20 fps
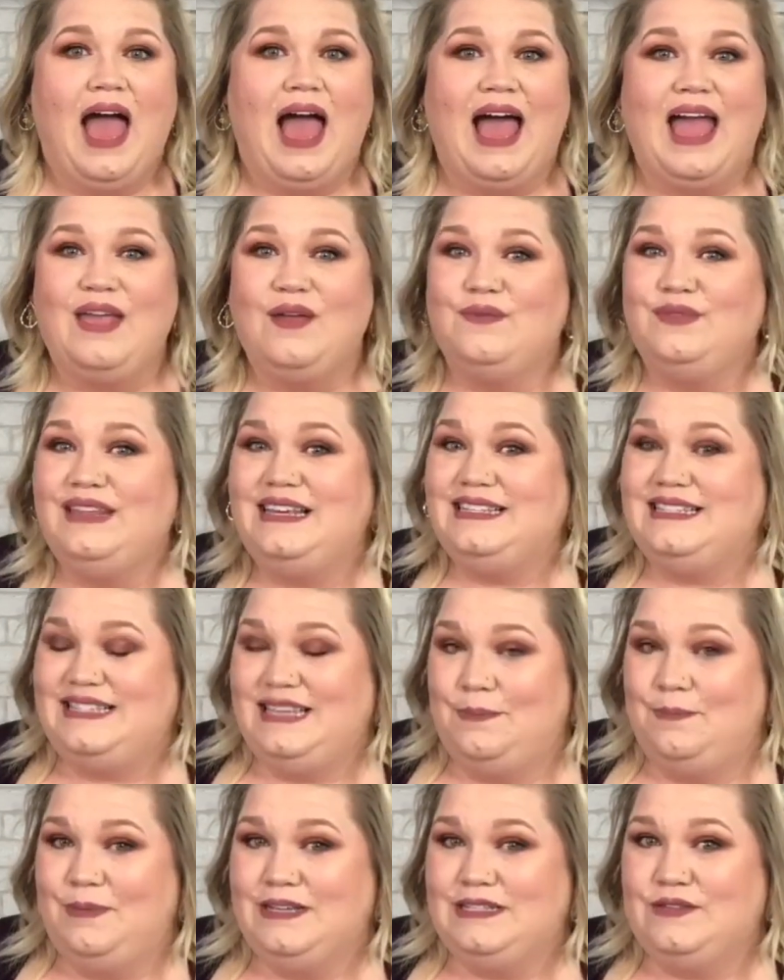I only
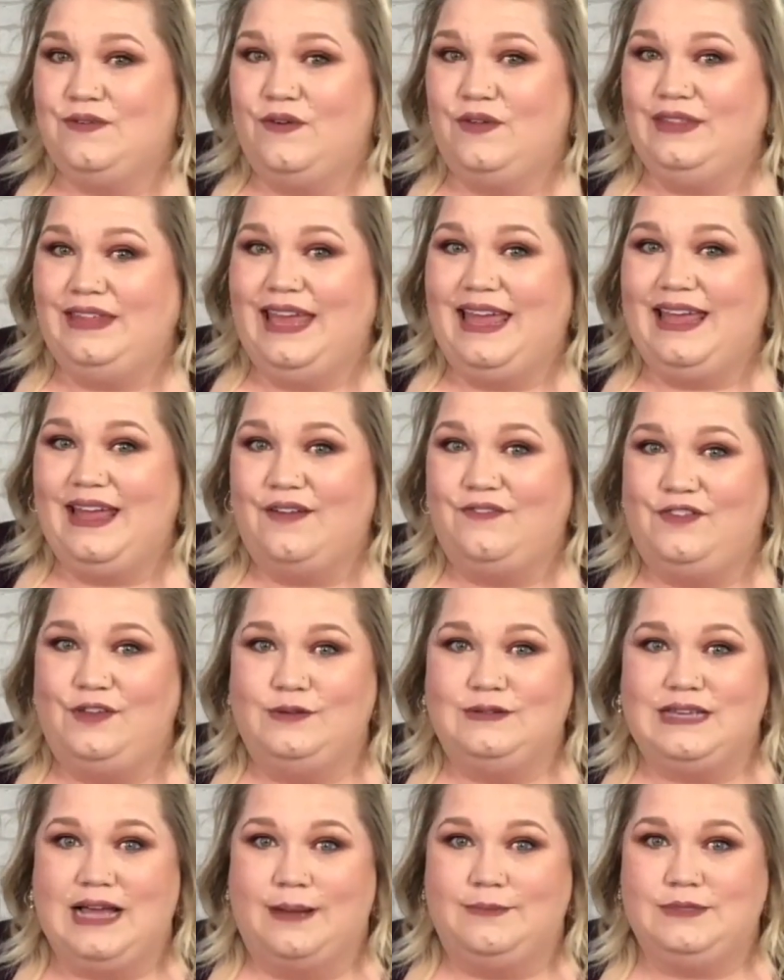deep exfoliate a few
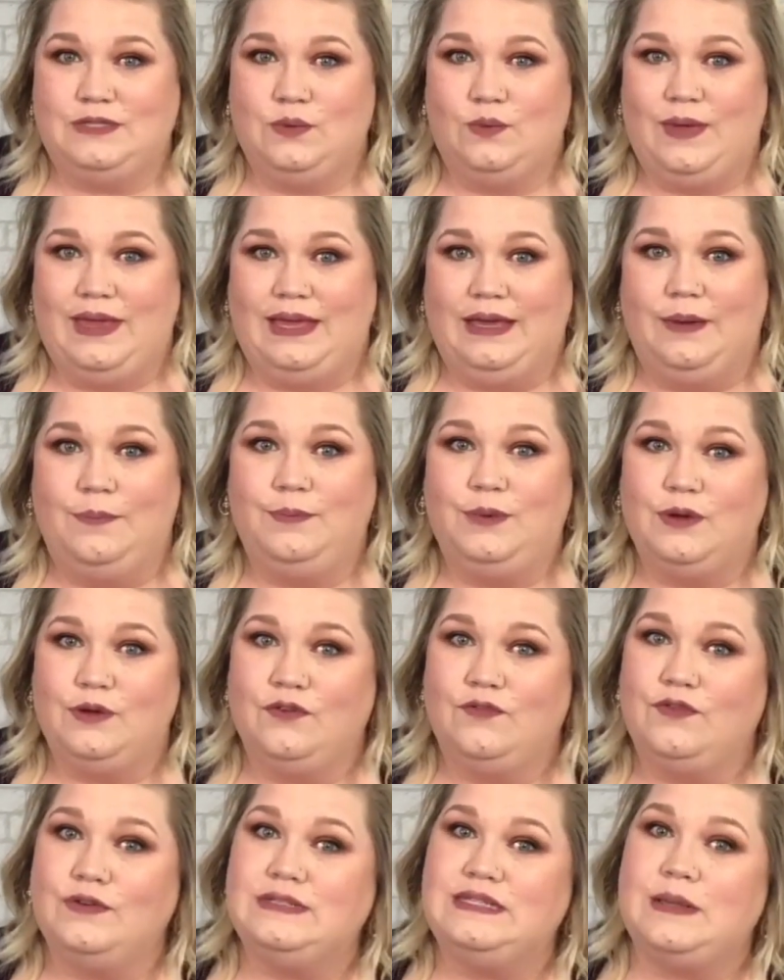times a week.
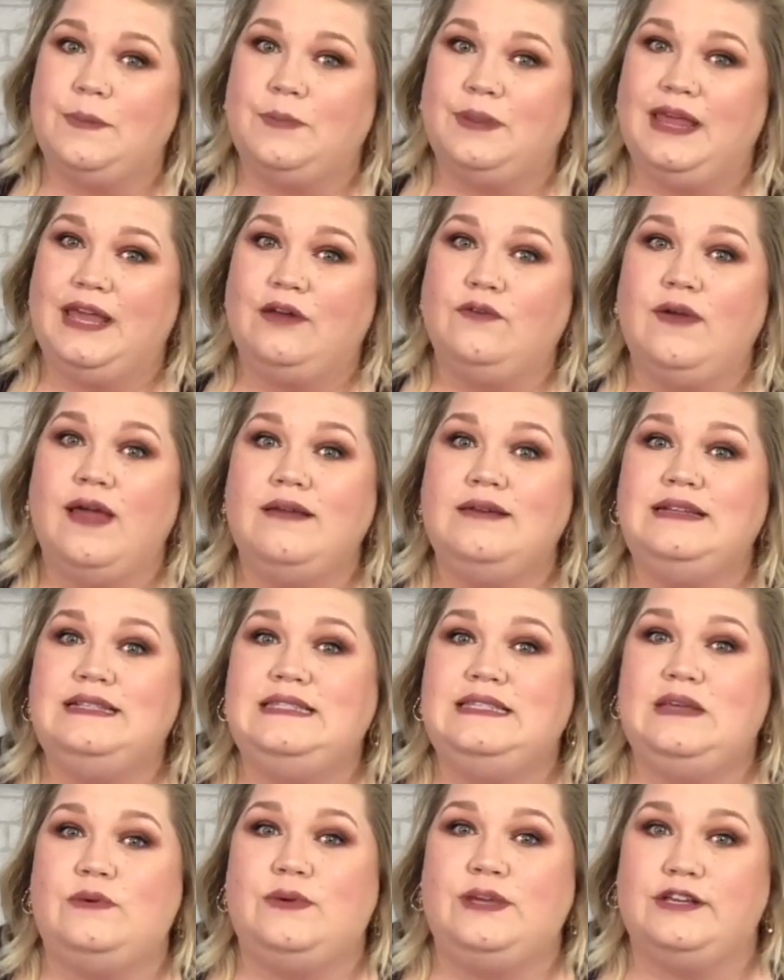Beautifuls, play around and
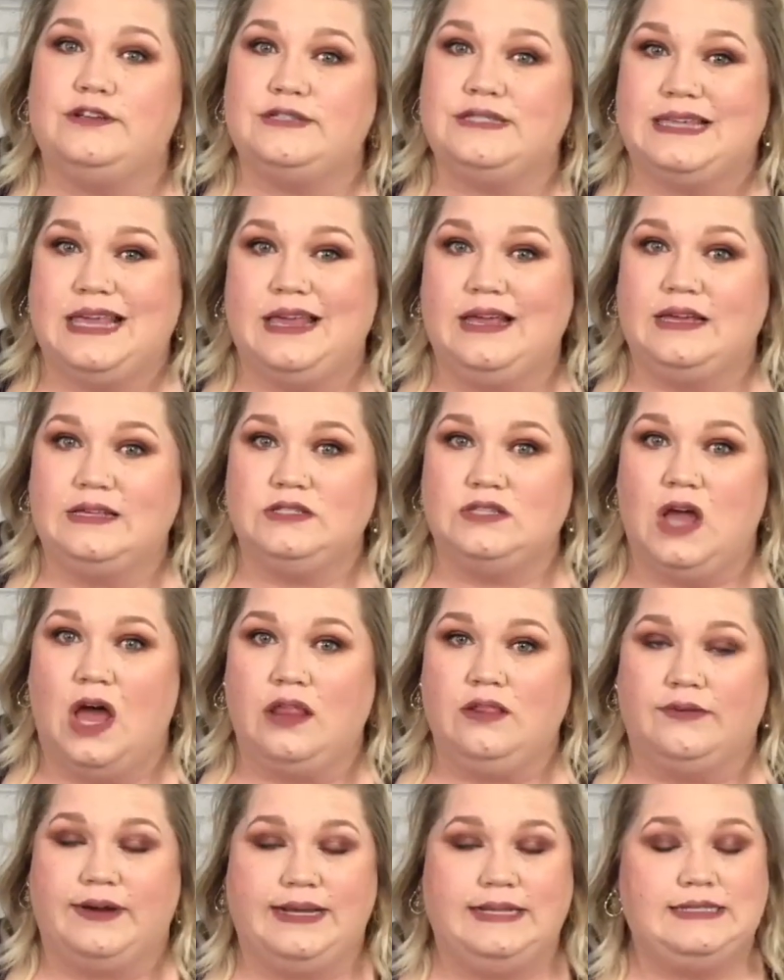see what your skin can
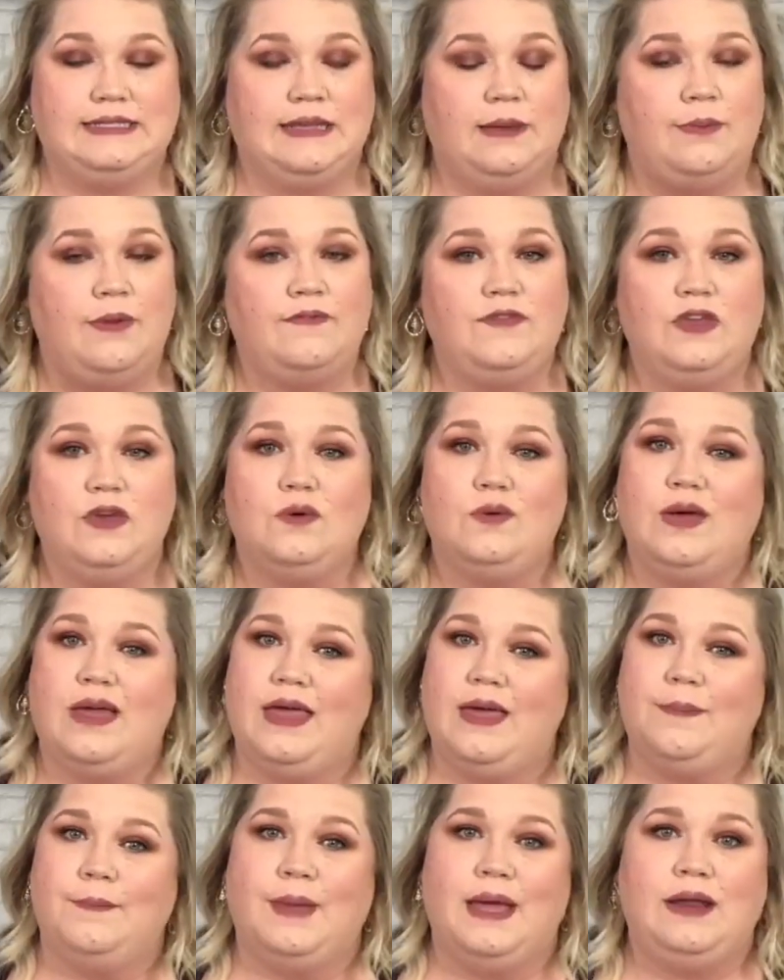tolerate. Some of you,
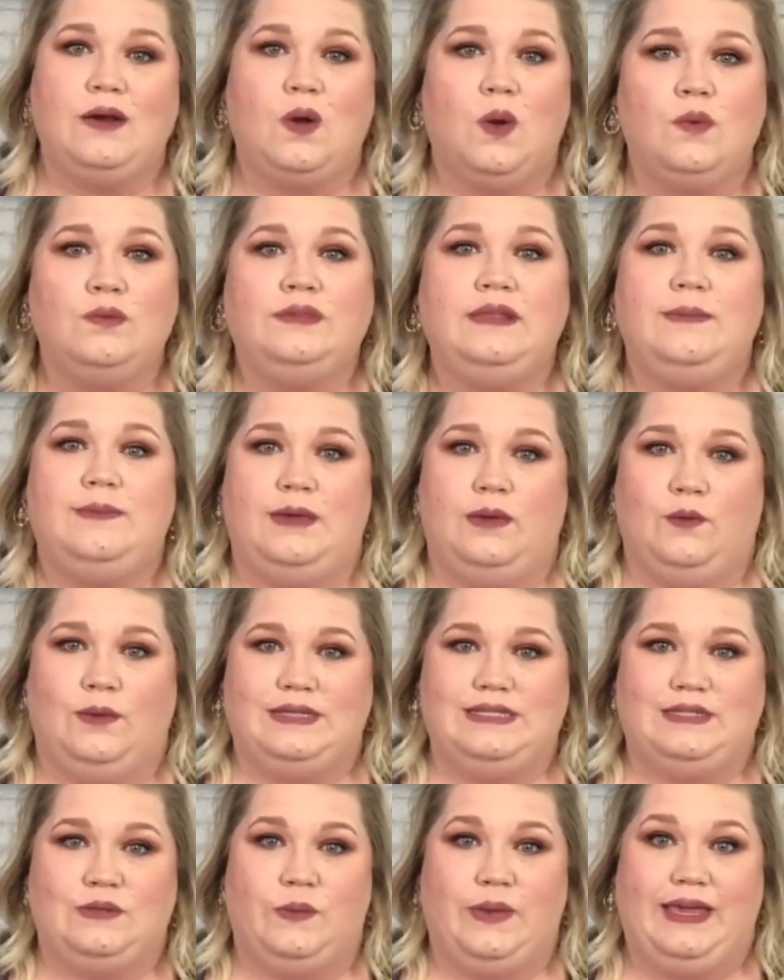it might only be
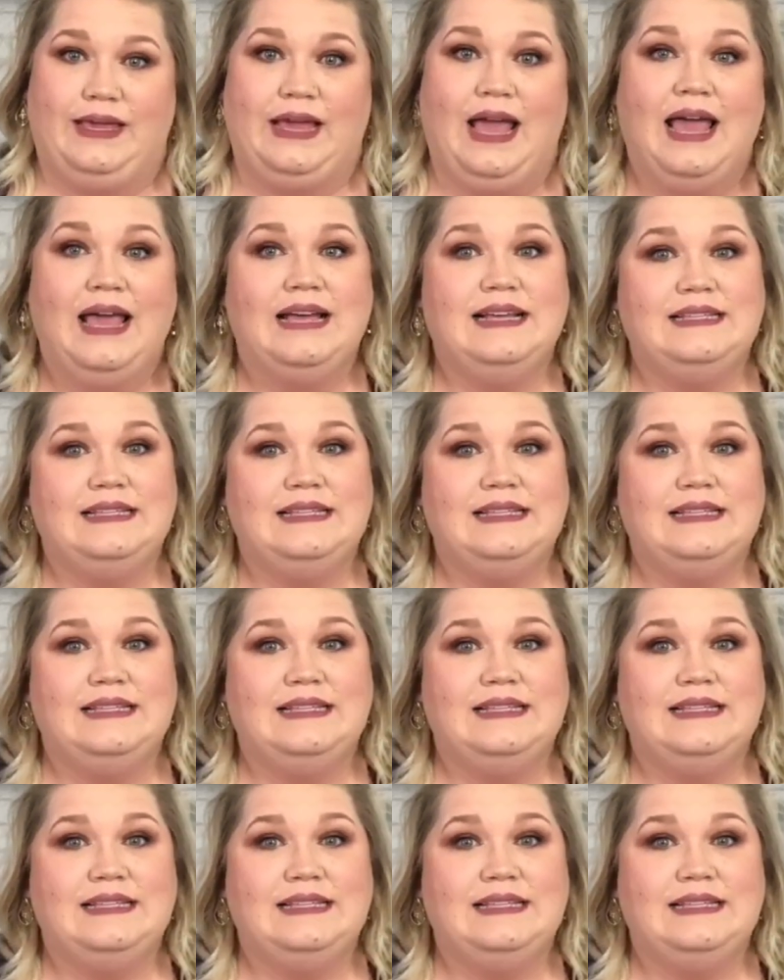once a week.